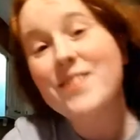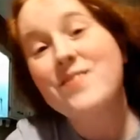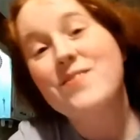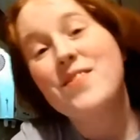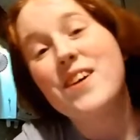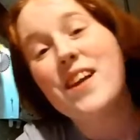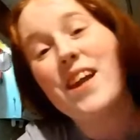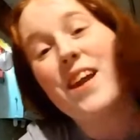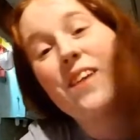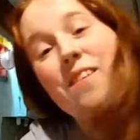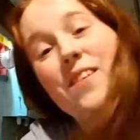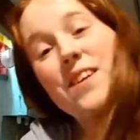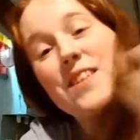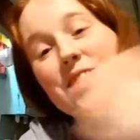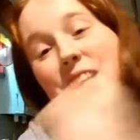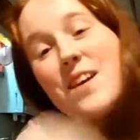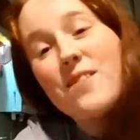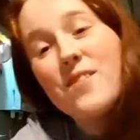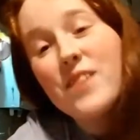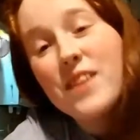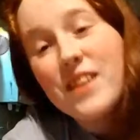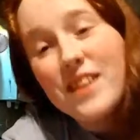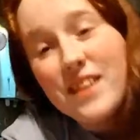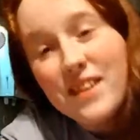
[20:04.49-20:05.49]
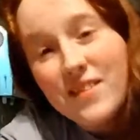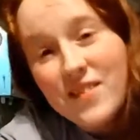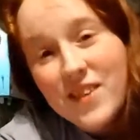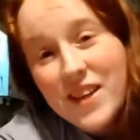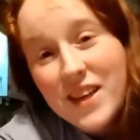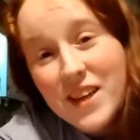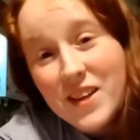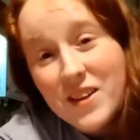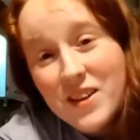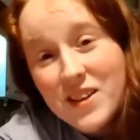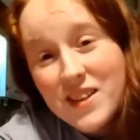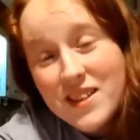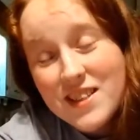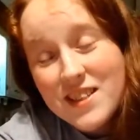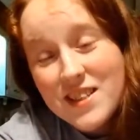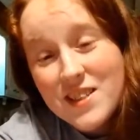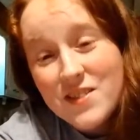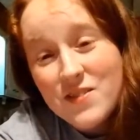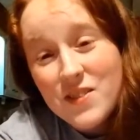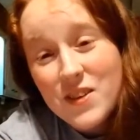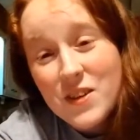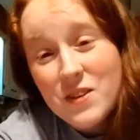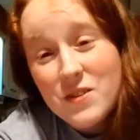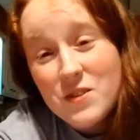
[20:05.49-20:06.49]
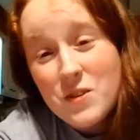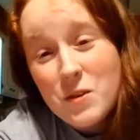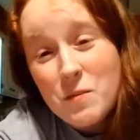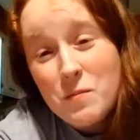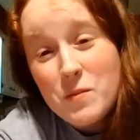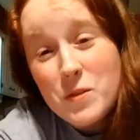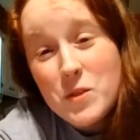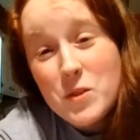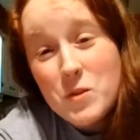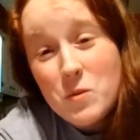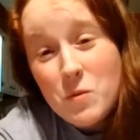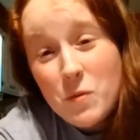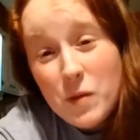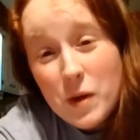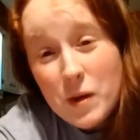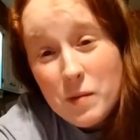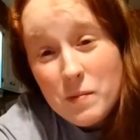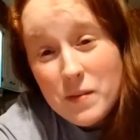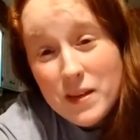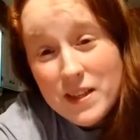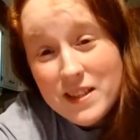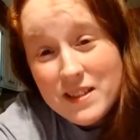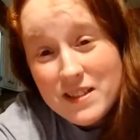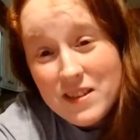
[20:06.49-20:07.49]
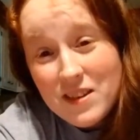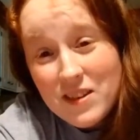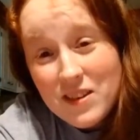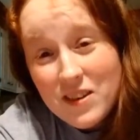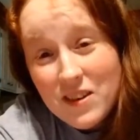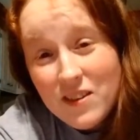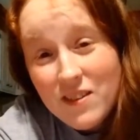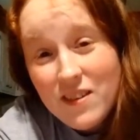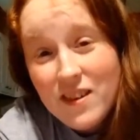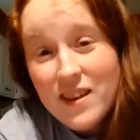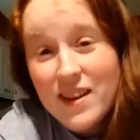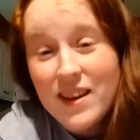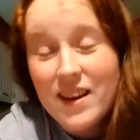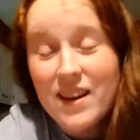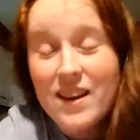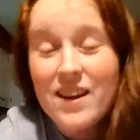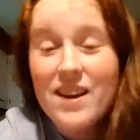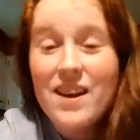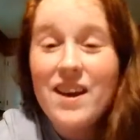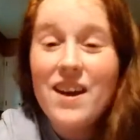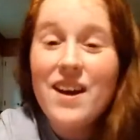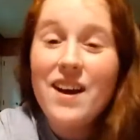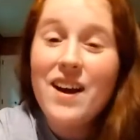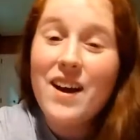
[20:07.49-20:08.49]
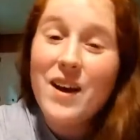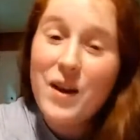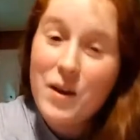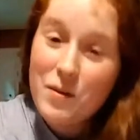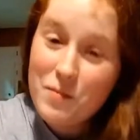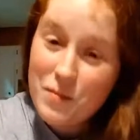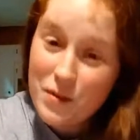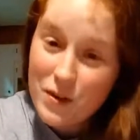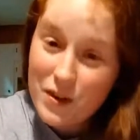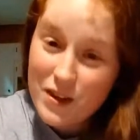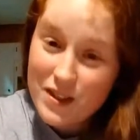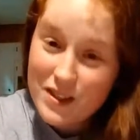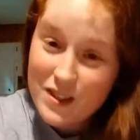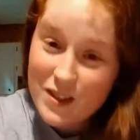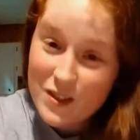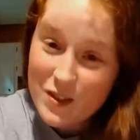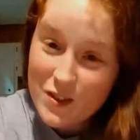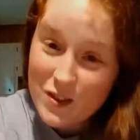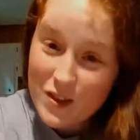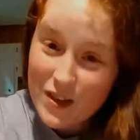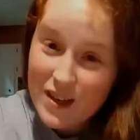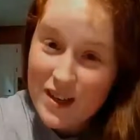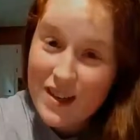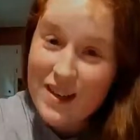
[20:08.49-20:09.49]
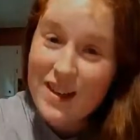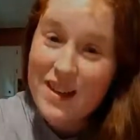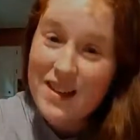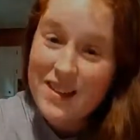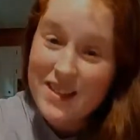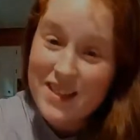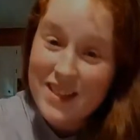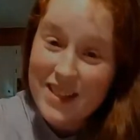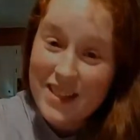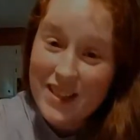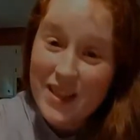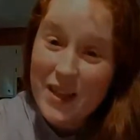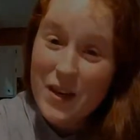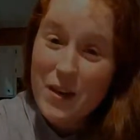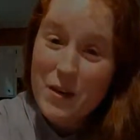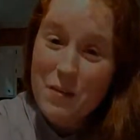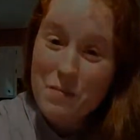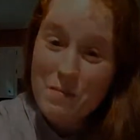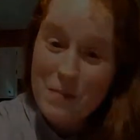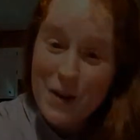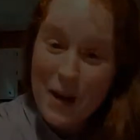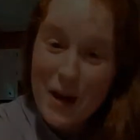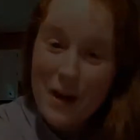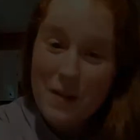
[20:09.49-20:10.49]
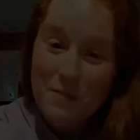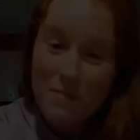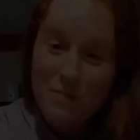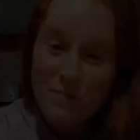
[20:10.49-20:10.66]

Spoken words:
But anyways, I'm going to leave it here because this video is almost 20 minutes long already. I hope you guys enjoyed it. I'll see you later. Bye.